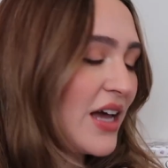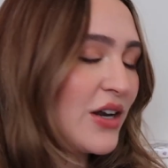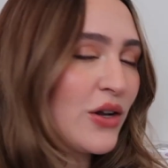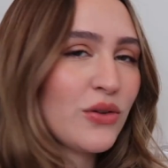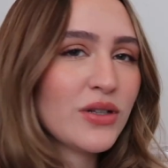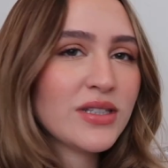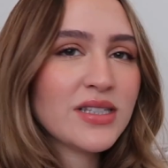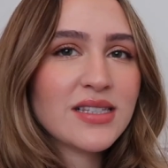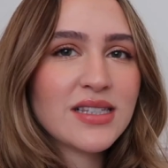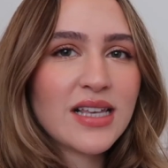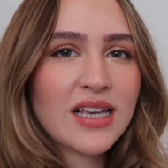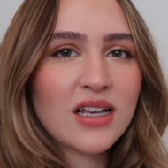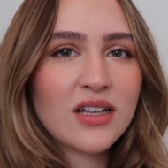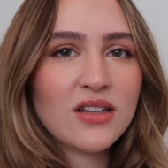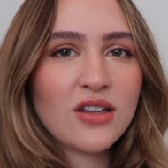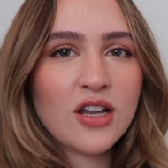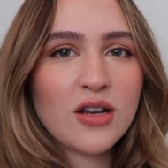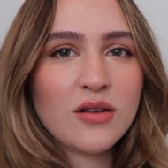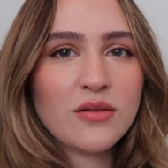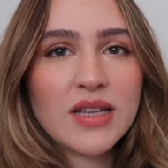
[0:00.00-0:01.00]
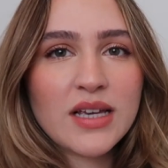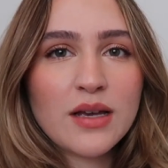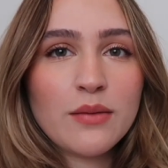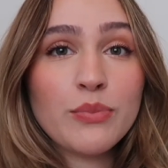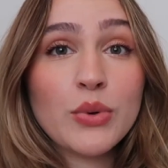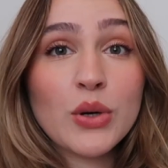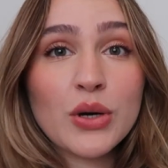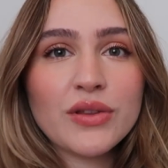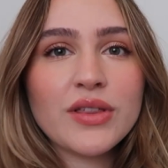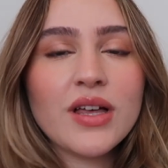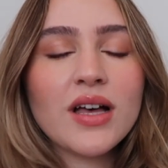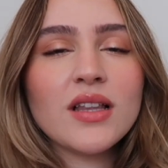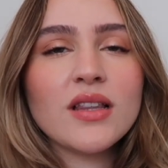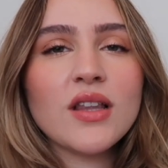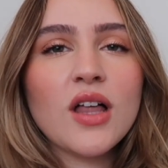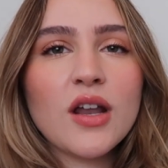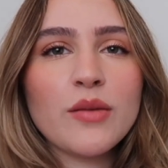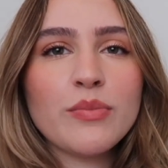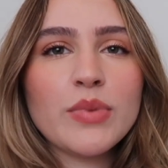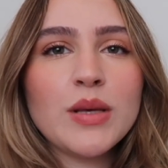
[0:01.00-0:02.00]
I know this is like a lot of, like a book that a
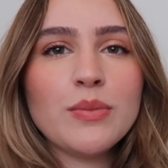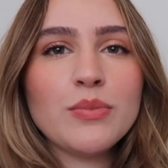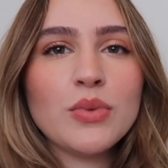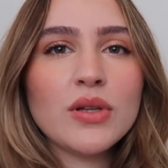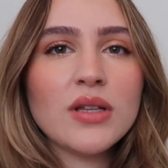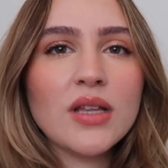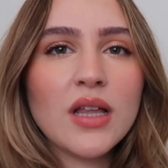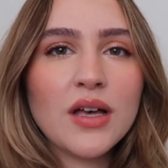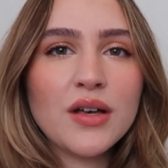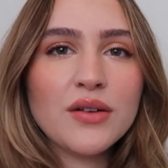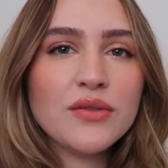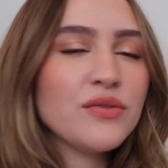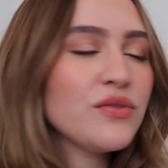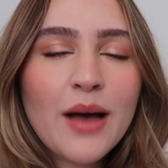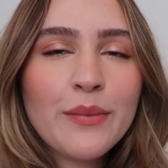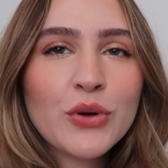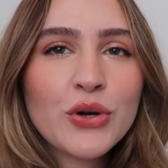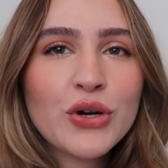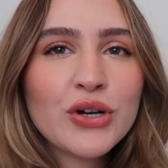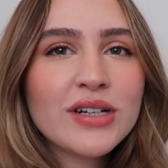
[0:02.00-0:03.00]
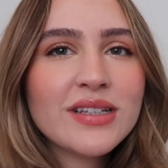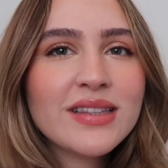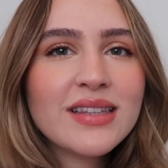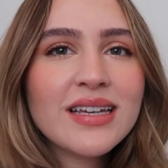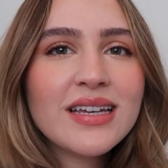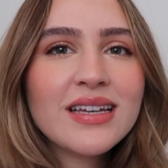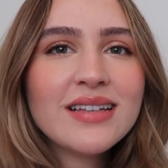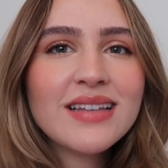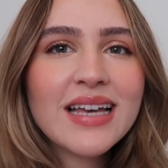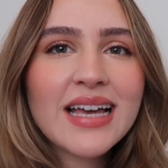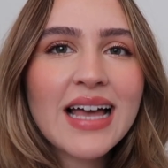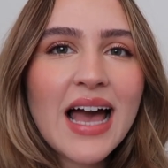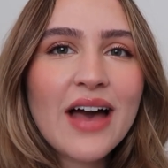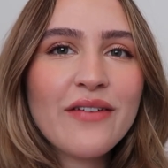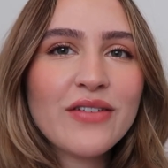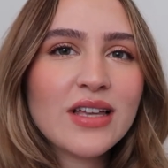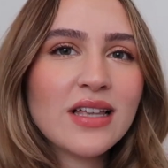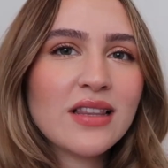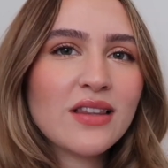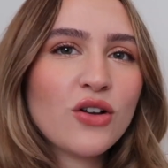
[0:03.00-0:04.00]
lot of people love. I'm currently like
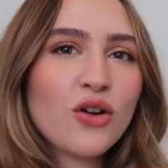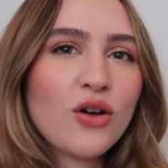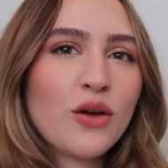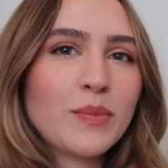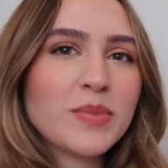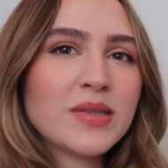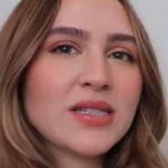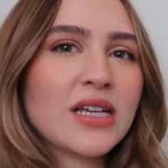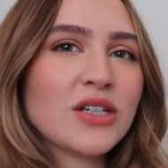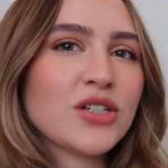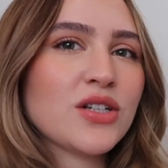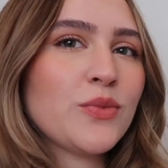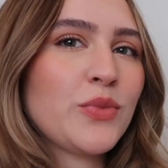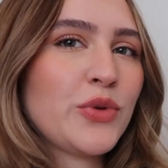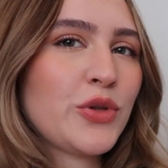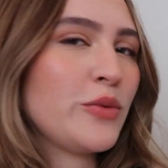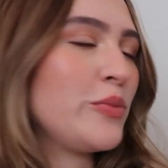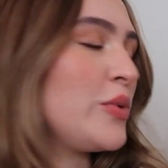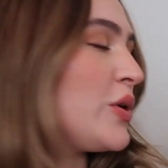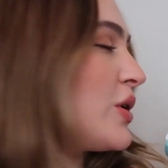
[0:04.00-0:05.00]
having a little obsession with her